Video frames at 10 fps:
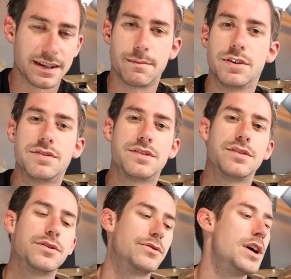I'm used
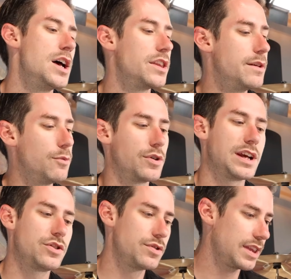to the more
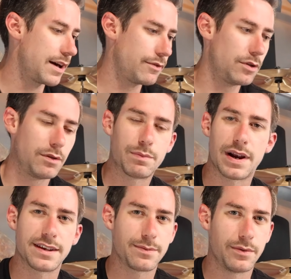entry-level
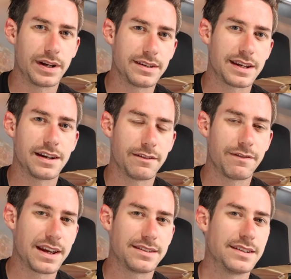price point
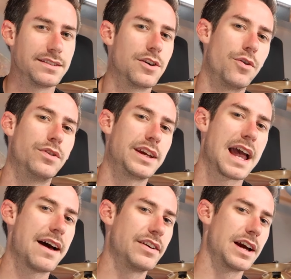interfaces only
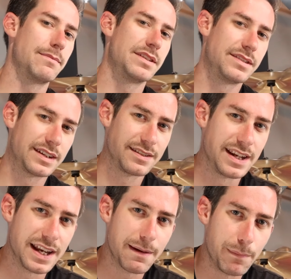having up to
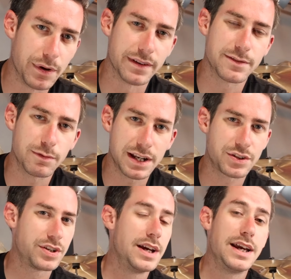16 inputs,
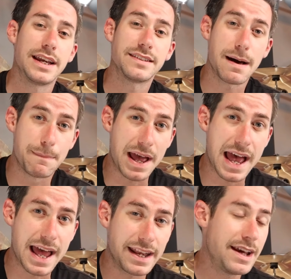which is not
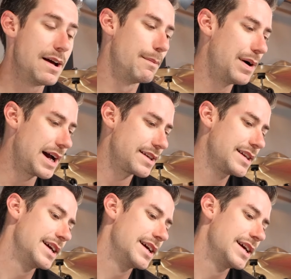bad, but